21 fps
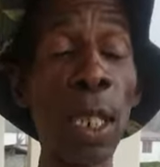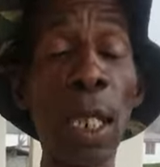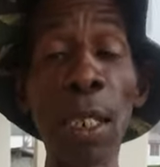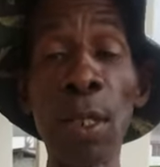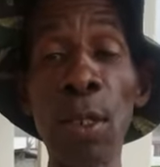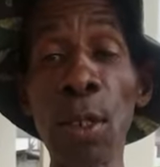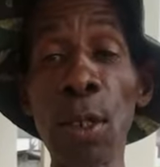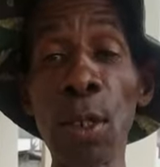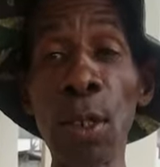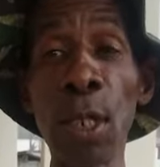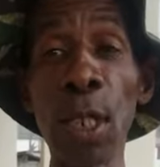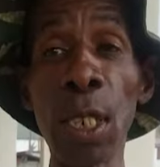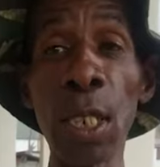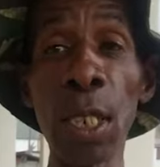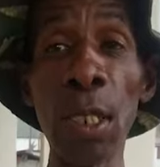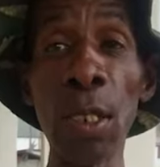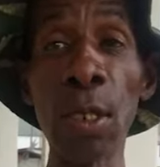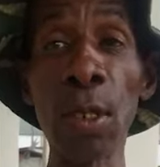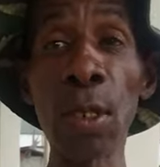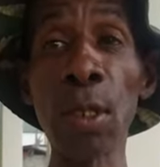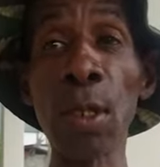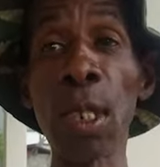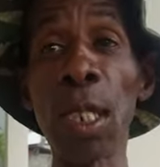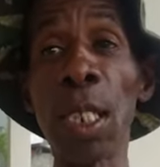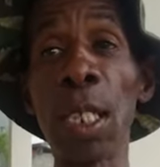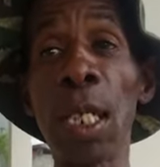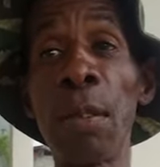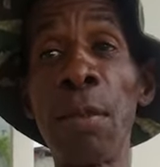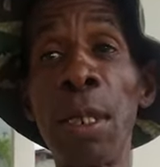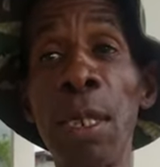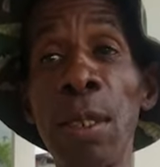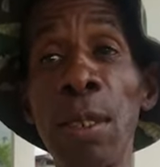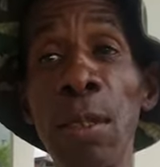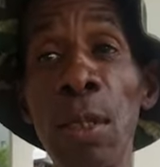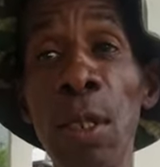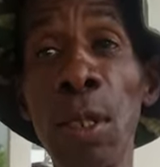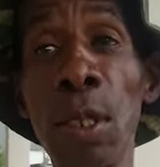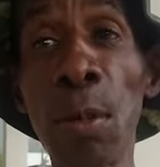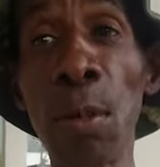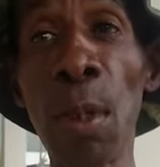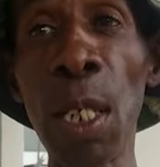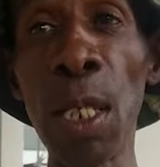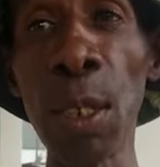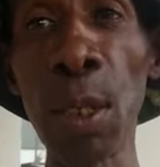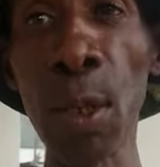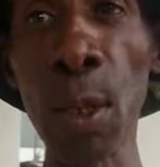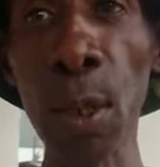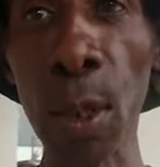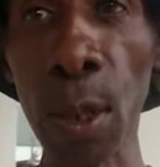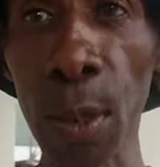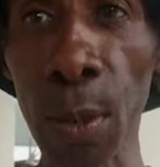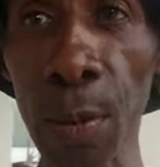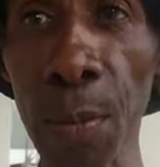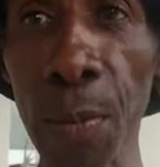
I go to Rosa Girls School and I've been to Rosa Boys School.